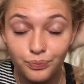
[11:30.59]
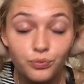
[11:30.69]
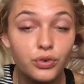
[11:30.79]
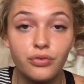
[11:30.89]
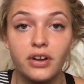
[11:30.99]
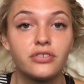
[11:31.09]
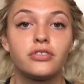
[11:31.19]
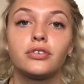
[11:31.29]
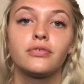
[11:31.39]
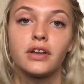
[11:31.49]

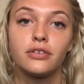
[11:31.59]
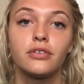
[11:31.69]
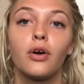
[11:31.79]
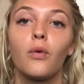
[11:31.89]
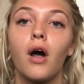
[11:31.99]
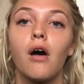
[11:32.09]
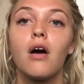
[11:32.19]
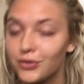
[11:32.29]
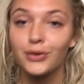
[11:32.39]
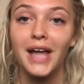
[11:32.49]
refreshes your face so well
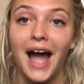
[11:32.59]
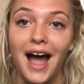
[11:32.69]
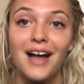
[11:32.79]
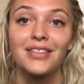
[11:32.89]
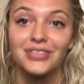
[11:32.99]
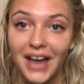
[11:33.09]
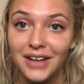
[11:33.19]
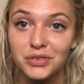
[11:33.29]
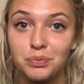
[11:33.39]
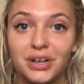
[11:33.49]
so yeah
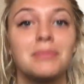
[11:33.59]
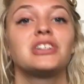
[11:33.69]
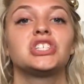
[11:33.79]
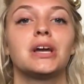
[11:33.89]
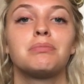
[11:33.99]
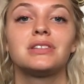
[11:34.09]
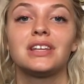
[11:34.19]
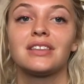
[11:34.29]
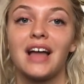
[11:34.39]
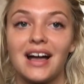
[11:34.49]
that's pretty much it but
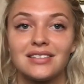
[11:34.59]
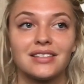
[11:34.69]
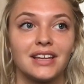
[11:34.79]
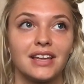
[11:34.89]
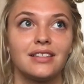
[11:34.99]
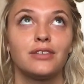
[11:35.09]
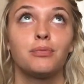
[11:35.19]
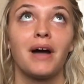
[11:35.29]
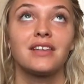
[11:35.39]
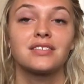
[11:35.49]
then lastly this
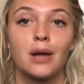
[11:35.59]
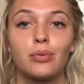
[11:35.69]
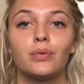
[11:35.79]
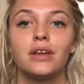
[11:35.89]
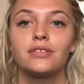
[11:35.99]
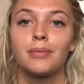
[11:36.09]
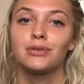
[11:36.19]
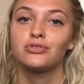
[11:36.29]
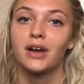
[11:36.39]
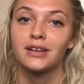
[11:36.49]
past couple weeks I've
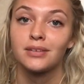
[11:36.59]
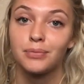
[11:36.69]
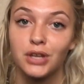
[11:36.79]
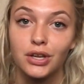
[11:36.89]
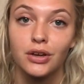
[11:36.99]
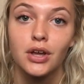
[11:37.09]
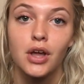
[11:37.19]
been trying something